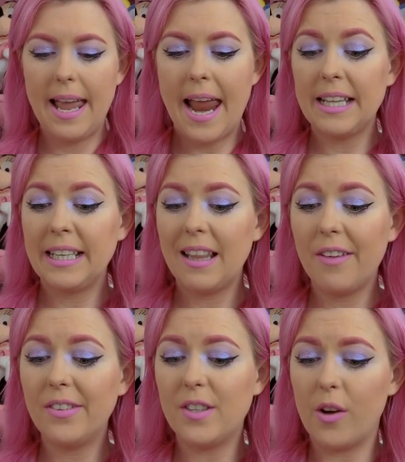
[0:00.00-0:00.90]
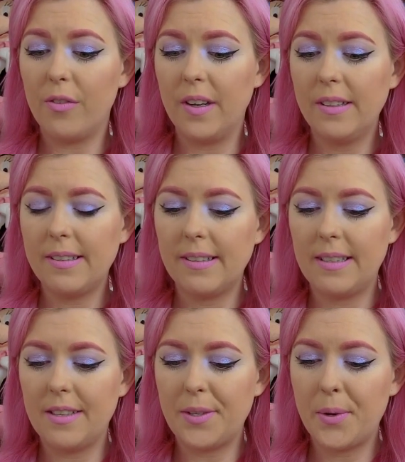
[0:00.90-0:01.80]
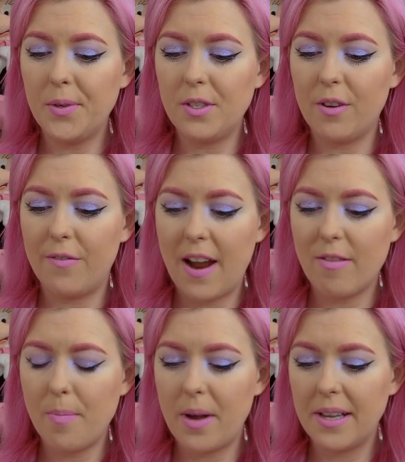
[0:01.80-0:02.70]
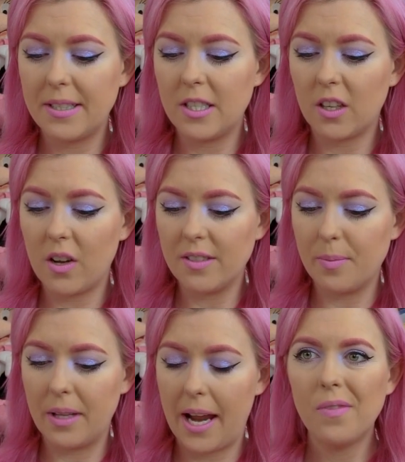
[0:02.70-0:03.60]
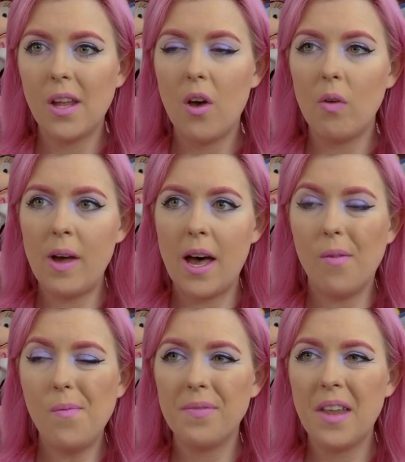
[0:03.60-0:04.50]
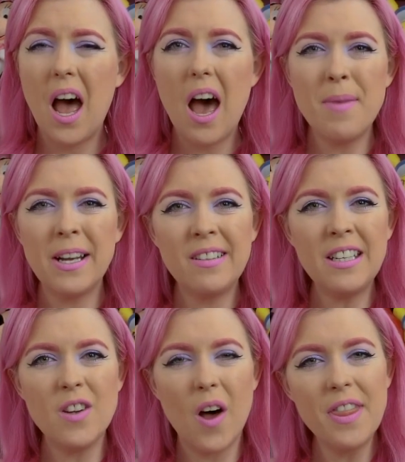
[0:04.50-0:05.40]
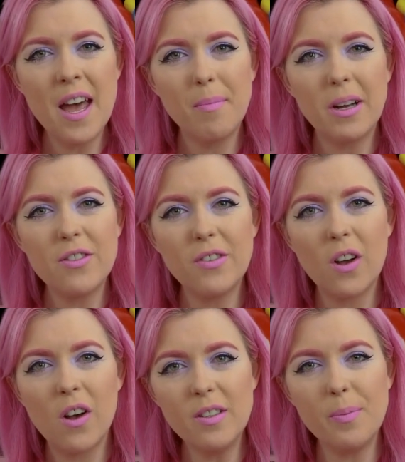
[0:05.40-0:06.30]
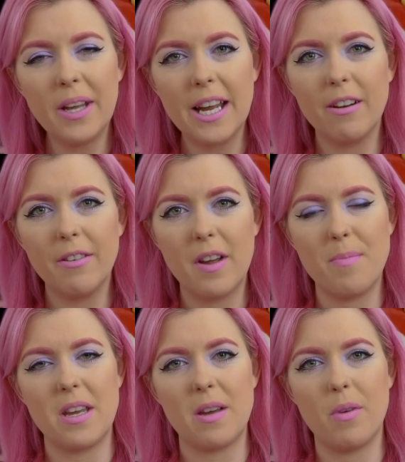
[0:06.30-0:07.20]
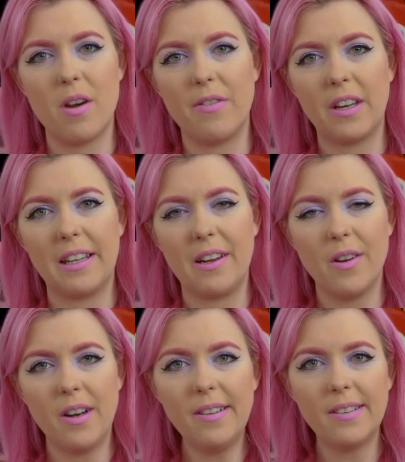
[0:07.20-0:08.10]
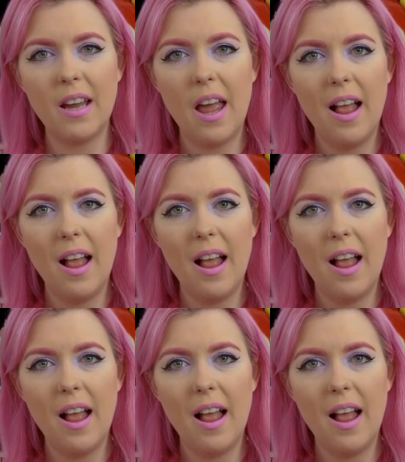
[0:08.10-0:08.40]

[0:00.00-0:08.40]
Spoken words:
Ellie Loves Dolphins says, who is your favourite person to cosplay? Well, I'm actually not that much of a cosplayer, if I'm being perfectly honest.